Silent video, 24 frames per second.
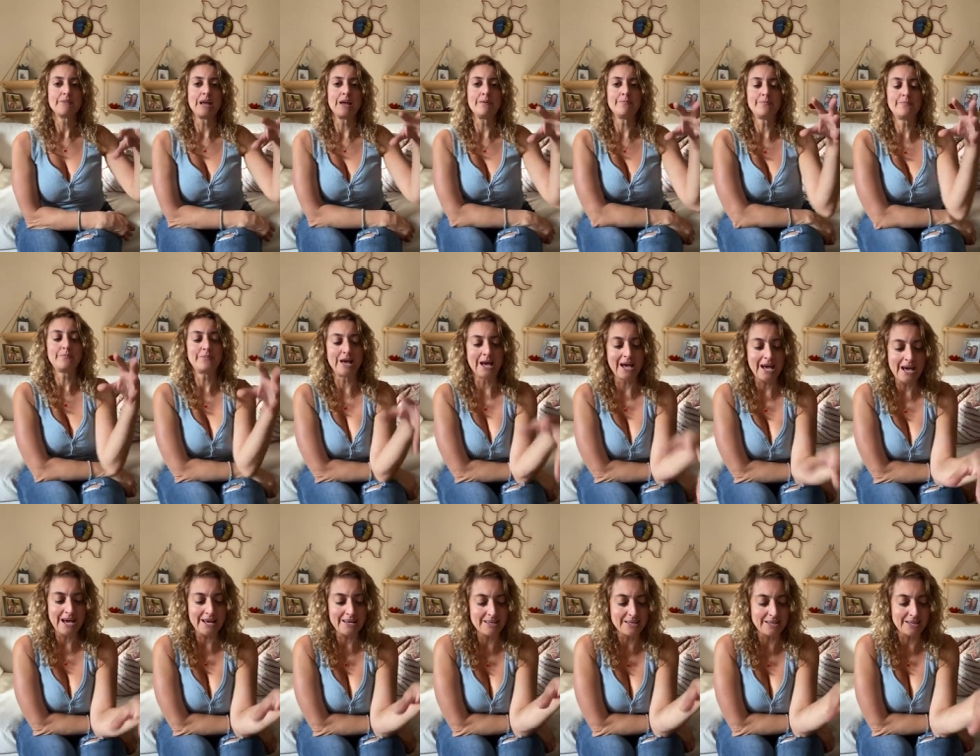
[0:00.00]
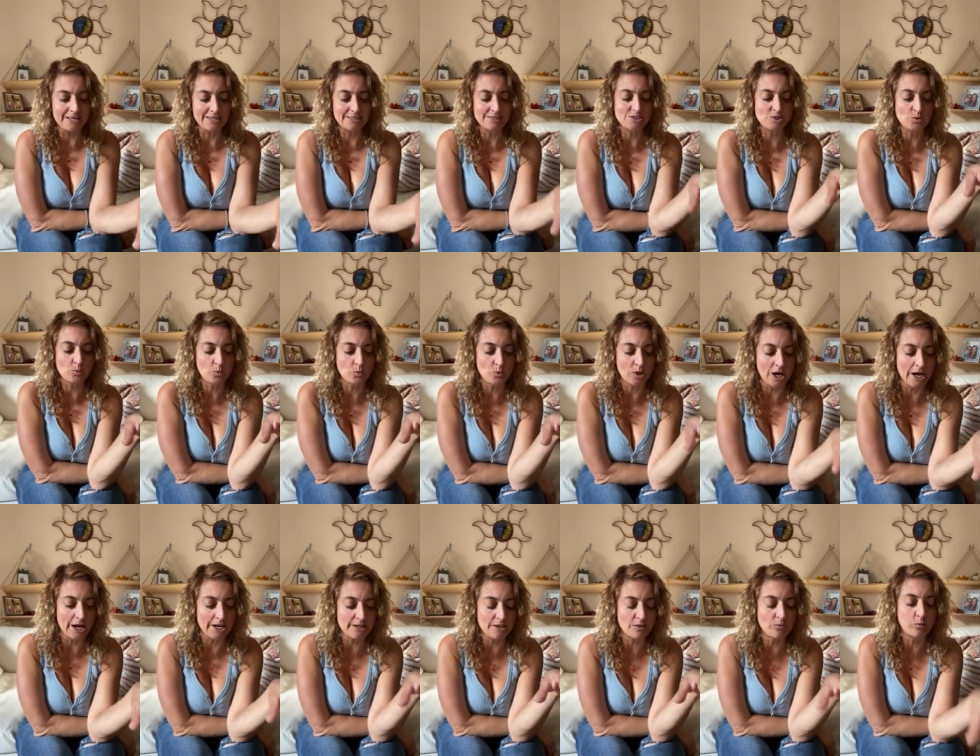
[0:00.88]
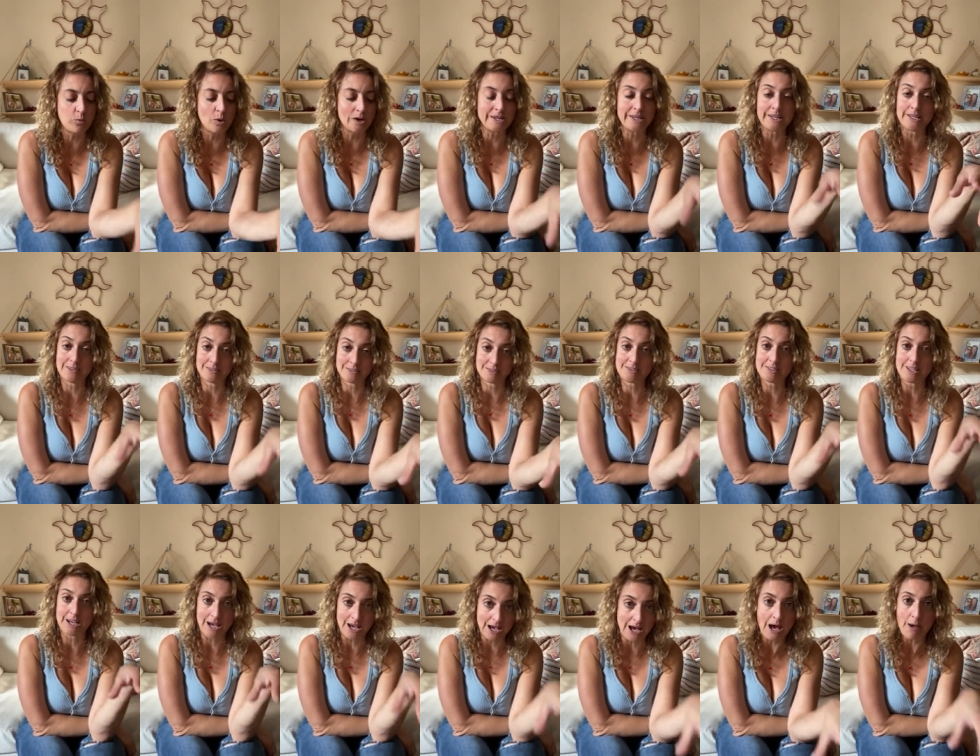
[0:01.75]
And that is kind of what is